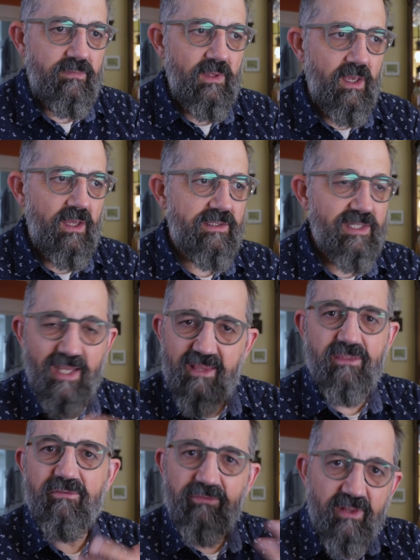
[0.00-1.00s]
to
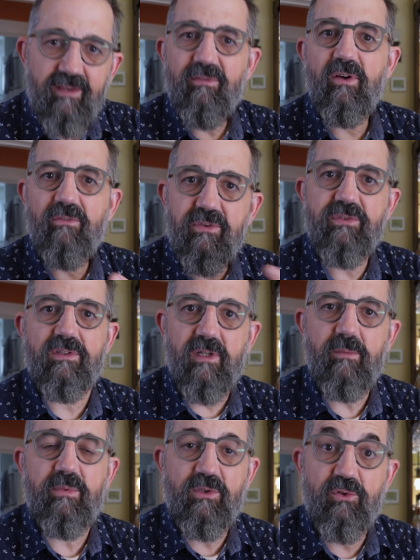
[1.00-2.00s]
get the flavor of the
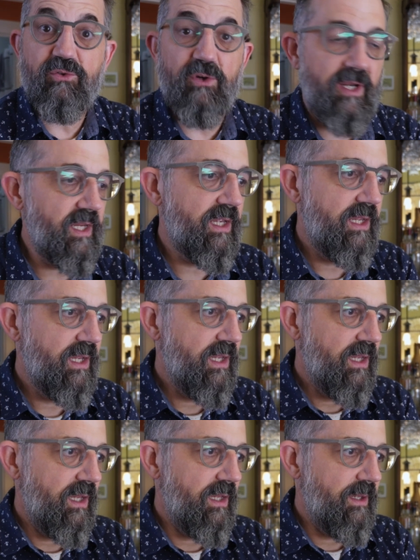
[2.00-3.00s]
syrup in your drink.
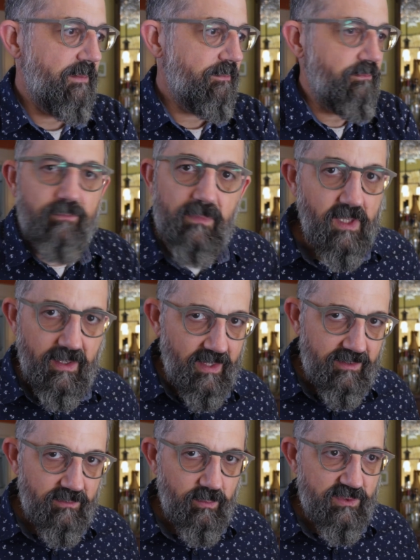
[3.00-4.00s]
And
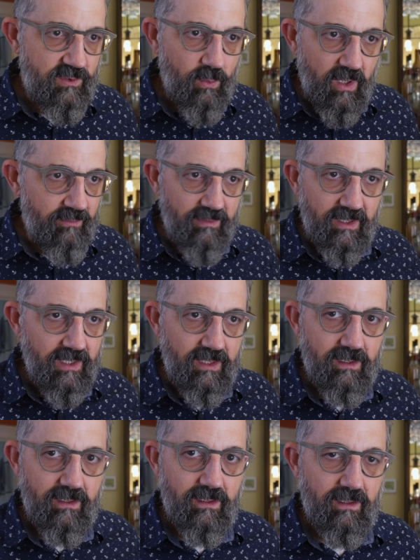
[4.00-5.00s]
that's what you want, really.
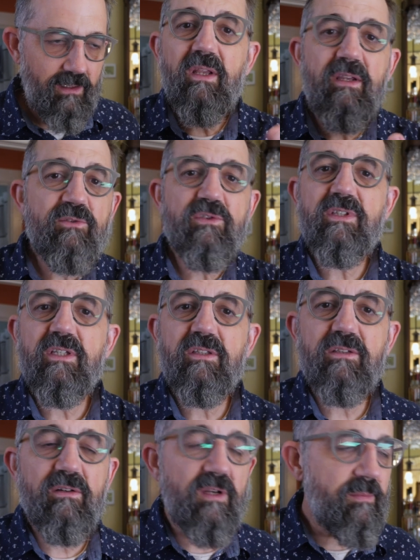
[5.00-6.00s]
If you want an interesting
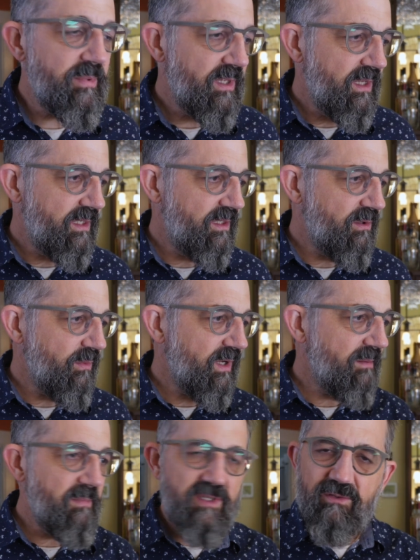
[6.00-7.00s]
syrup, you don't
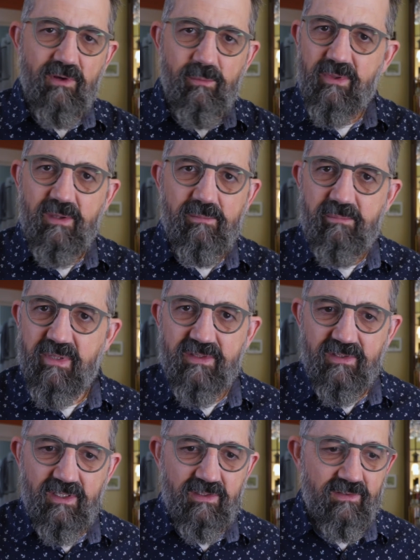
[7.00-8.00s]
want to mess around with
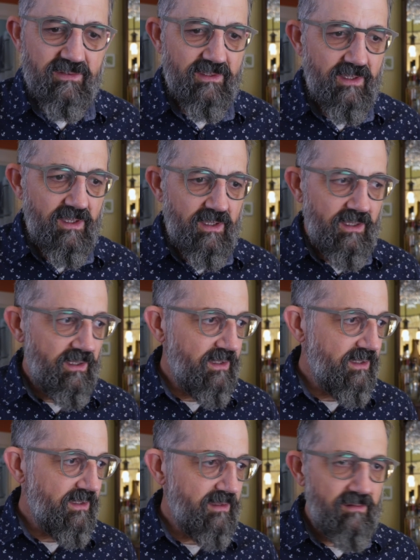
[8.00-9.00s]
hibiscus,
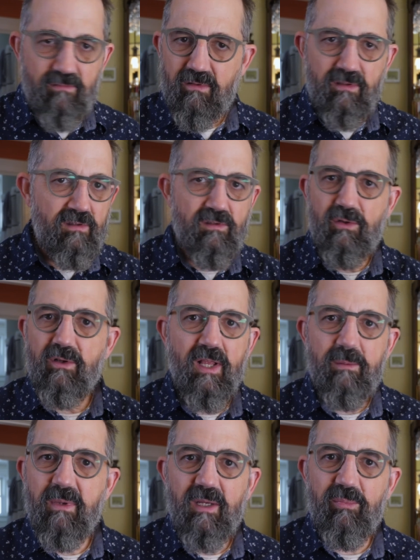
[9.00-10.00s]
you don't know how
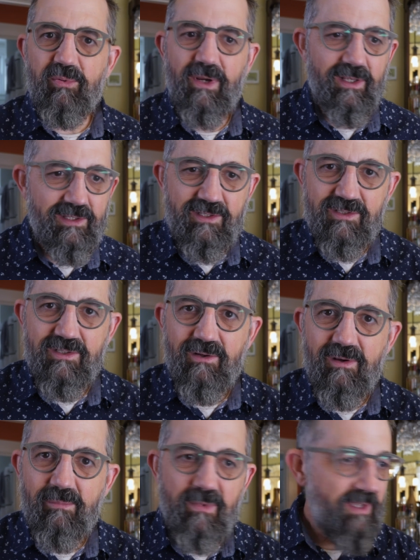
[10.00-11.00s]
to make a praline syrup,